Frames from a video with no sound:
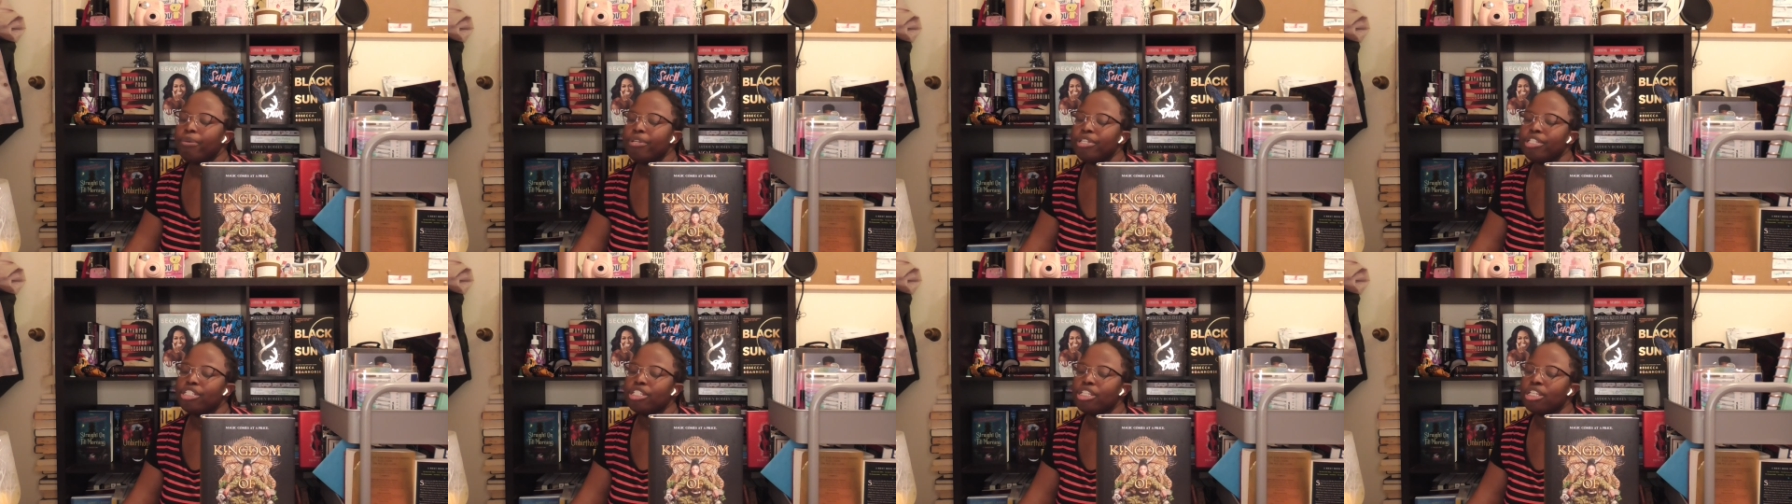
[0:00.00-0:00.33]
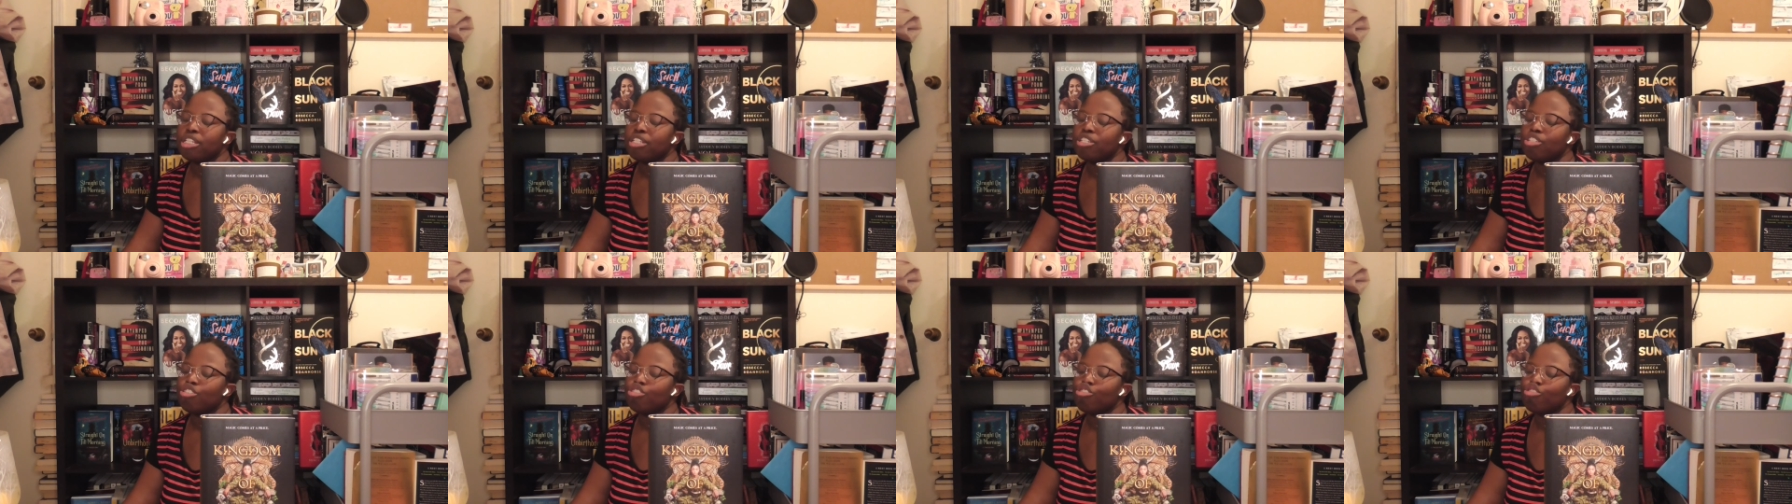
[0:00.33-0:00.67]
was
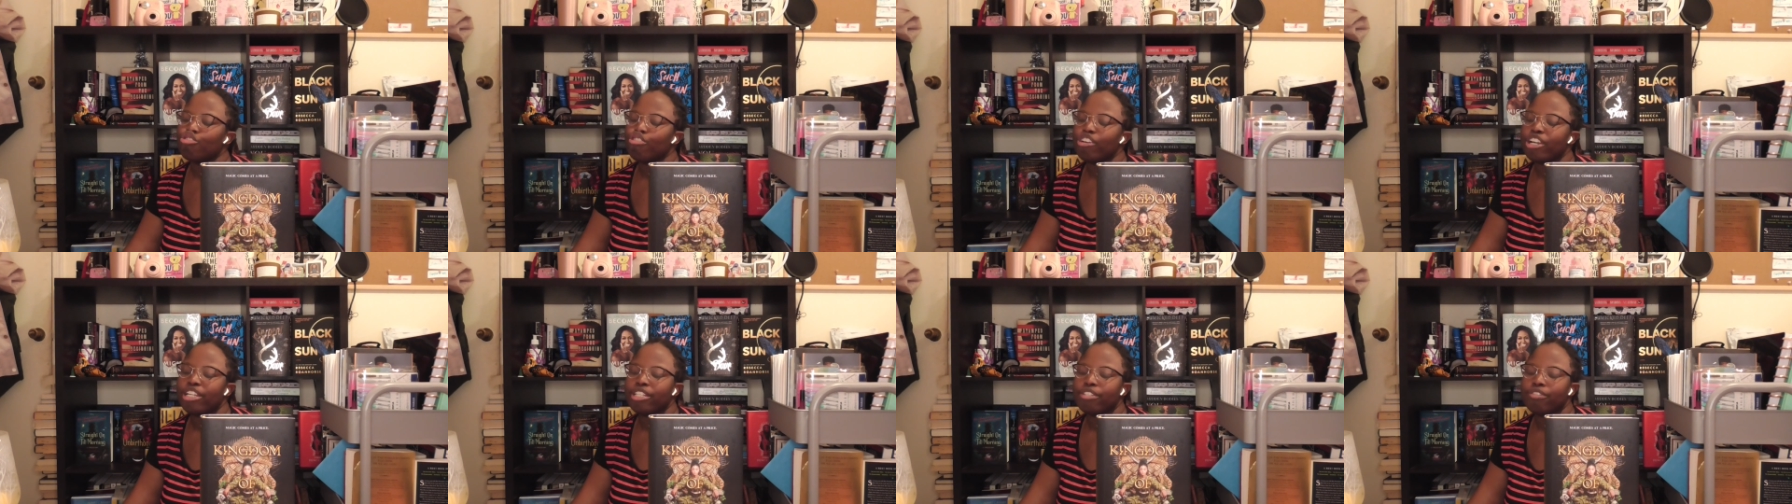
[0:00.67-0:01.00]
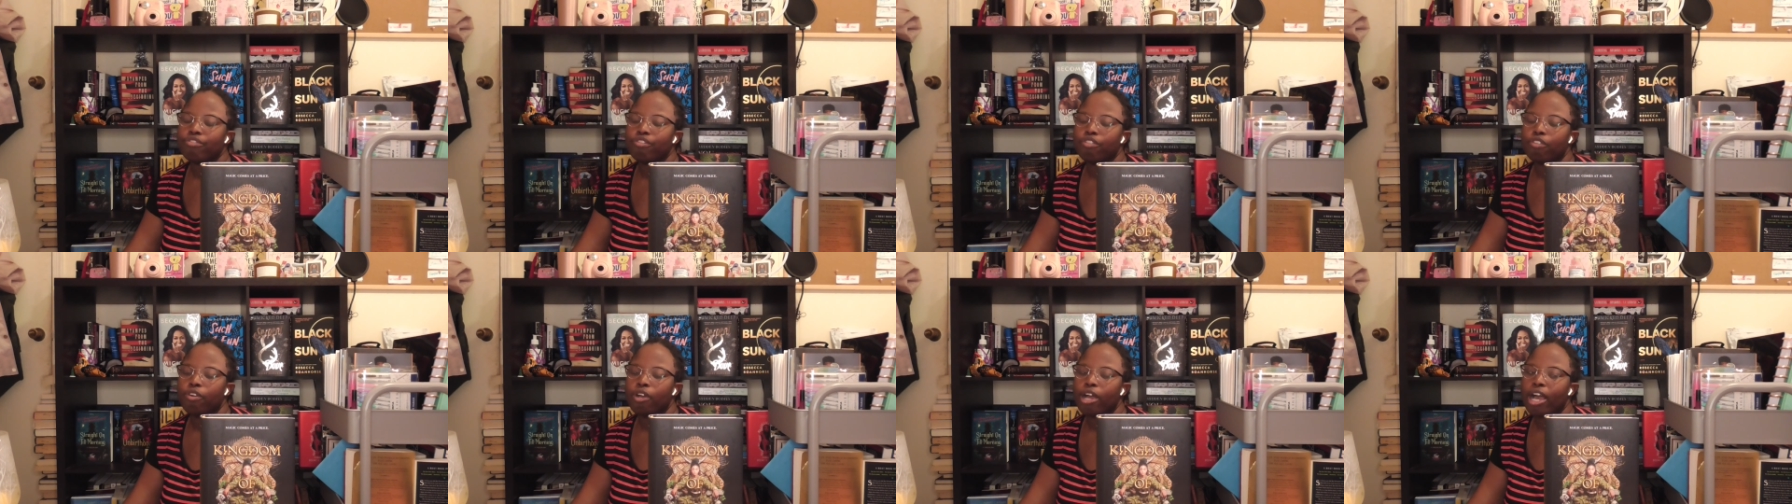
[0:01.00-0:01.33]
just
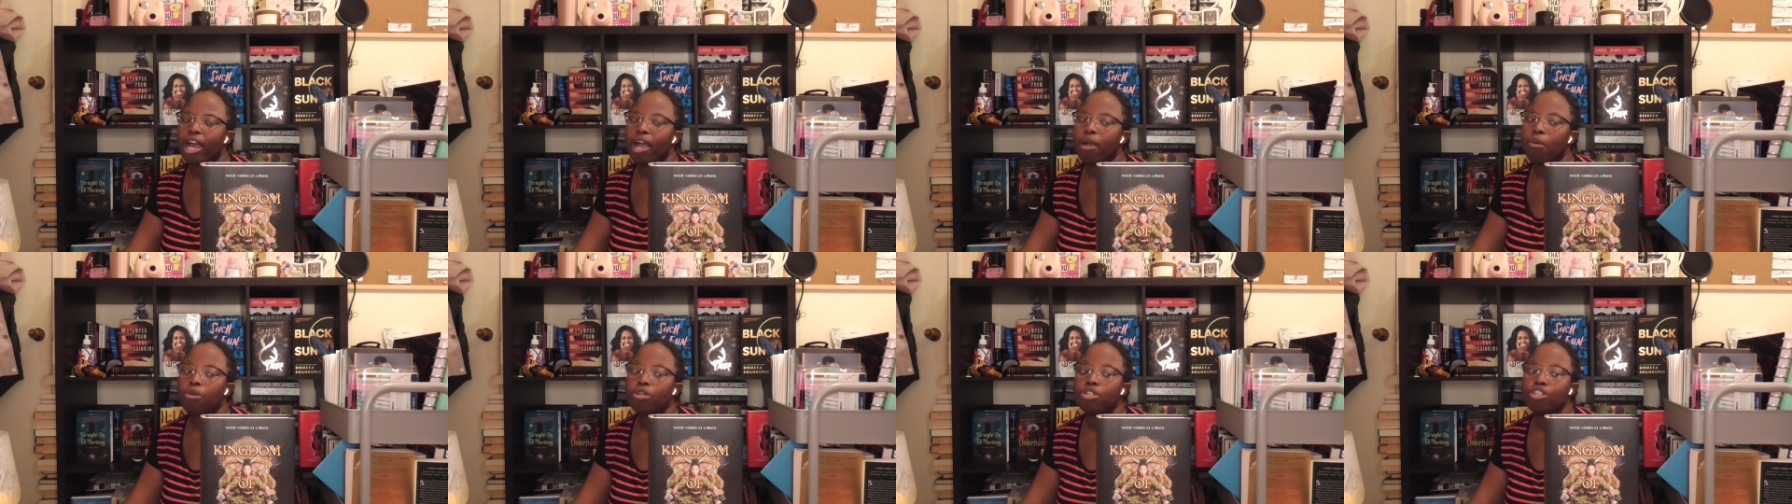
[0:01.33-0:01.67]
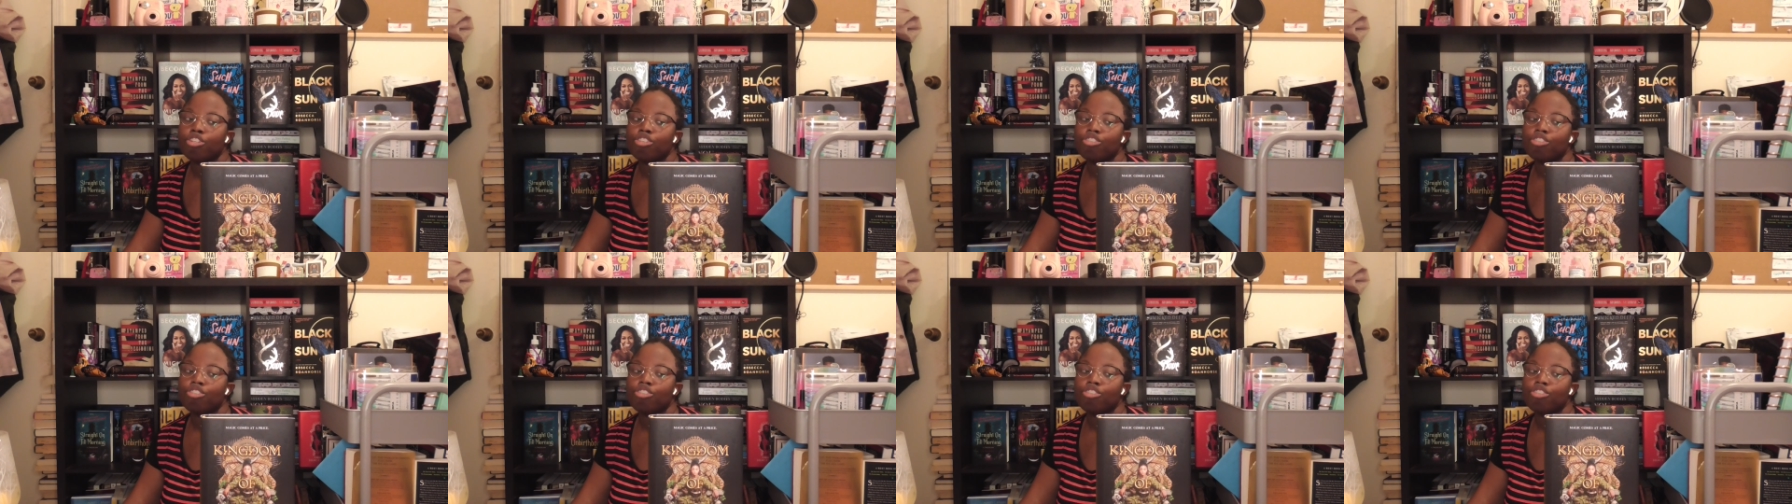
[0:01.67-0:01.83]
stressful. I was